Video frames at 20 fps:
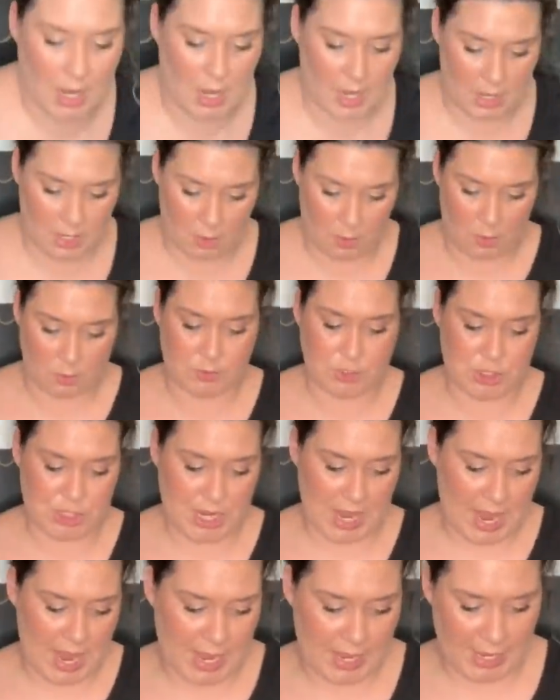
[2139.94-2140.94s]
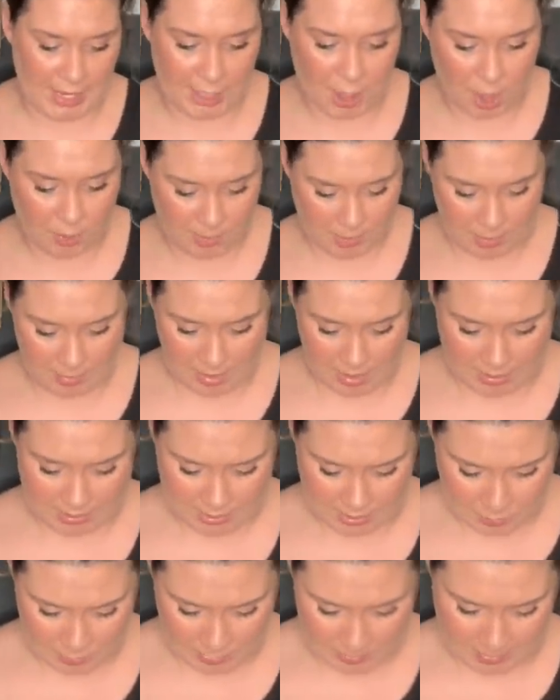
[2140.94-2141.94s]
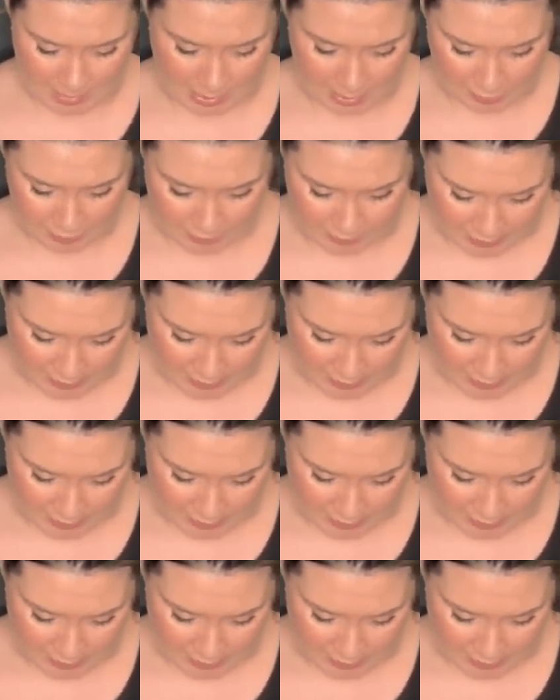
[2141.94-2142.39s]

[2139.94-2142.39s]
Oh, Jen, I hope your box is way better than